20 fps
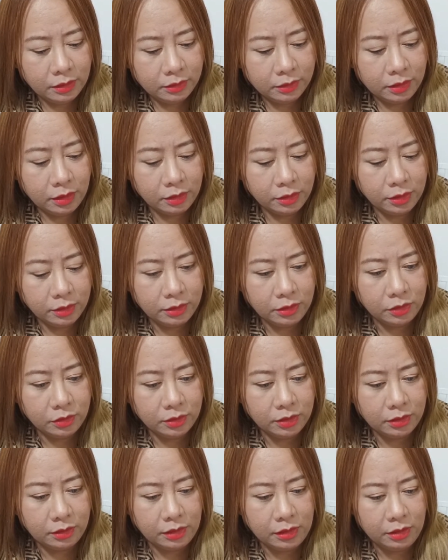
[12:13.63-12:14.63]
So I just
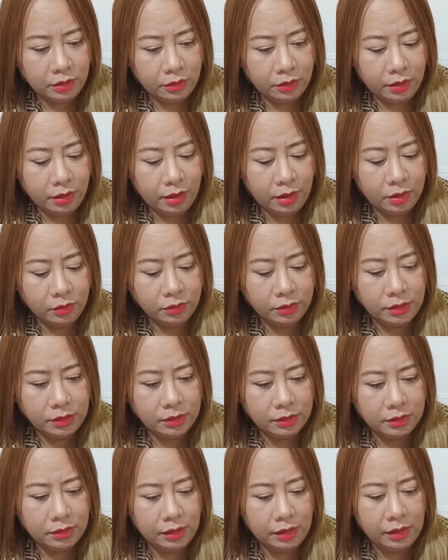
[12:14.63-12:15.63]
use the Tinker House
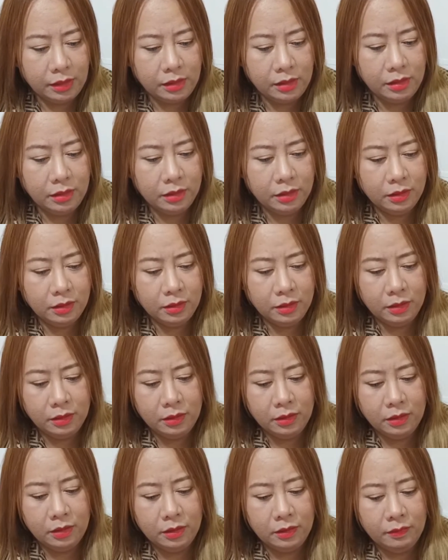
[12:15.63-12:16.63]
instead.
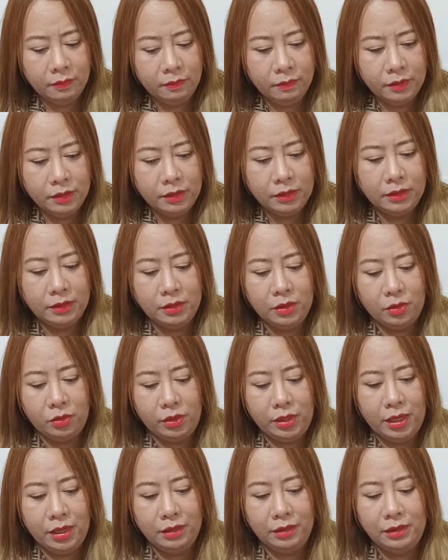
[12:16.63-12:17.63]
So
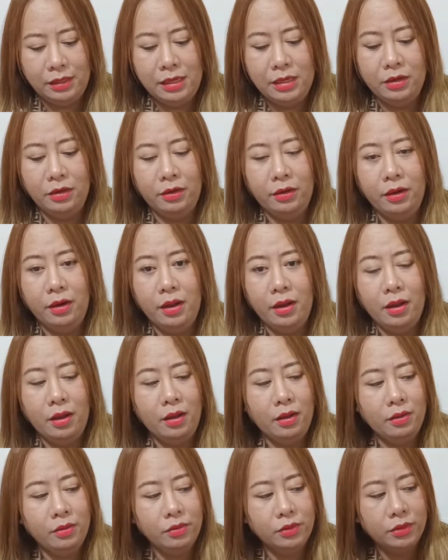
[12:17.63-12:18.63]
yeah, Tinker
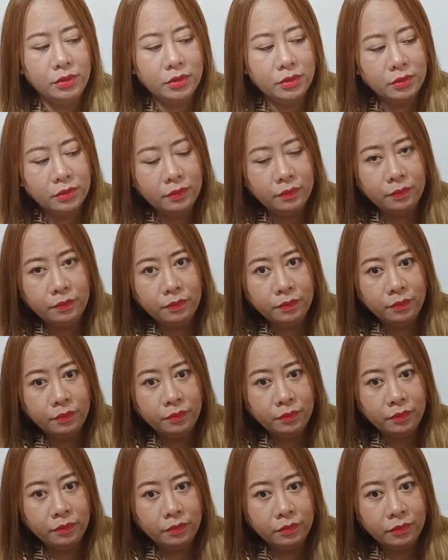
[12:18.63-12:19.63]
House.
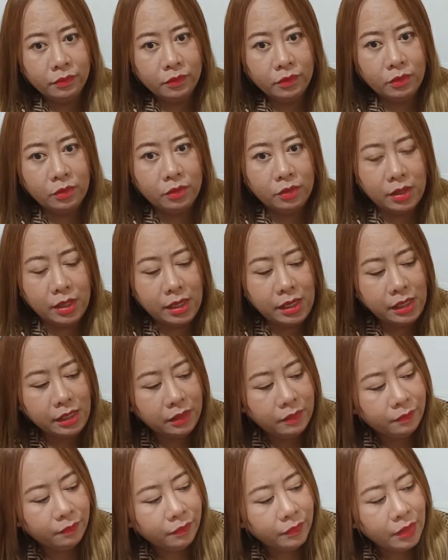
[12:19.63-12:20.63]

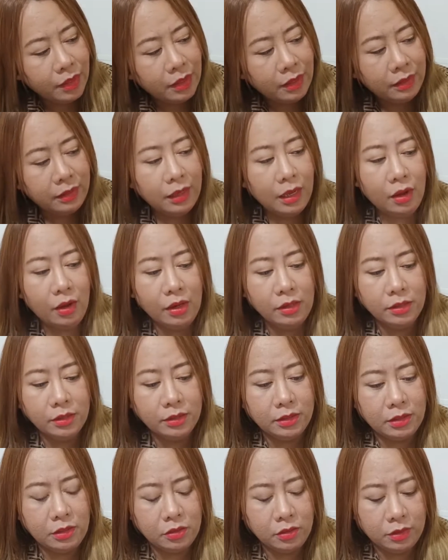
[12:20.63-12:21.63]
Alright. Now I'll
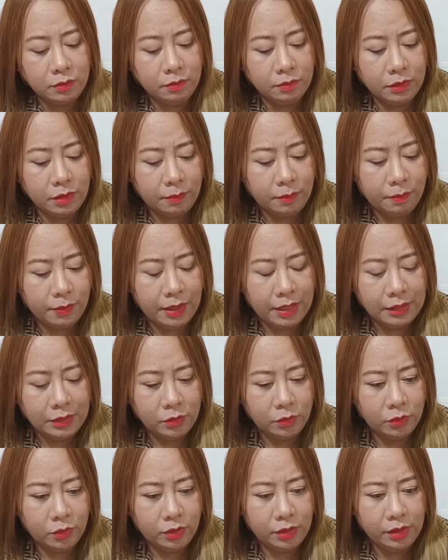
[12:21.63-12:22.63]
just use the
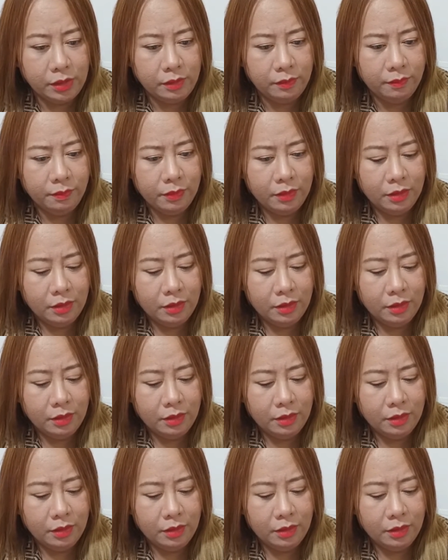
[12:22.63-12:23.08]
password.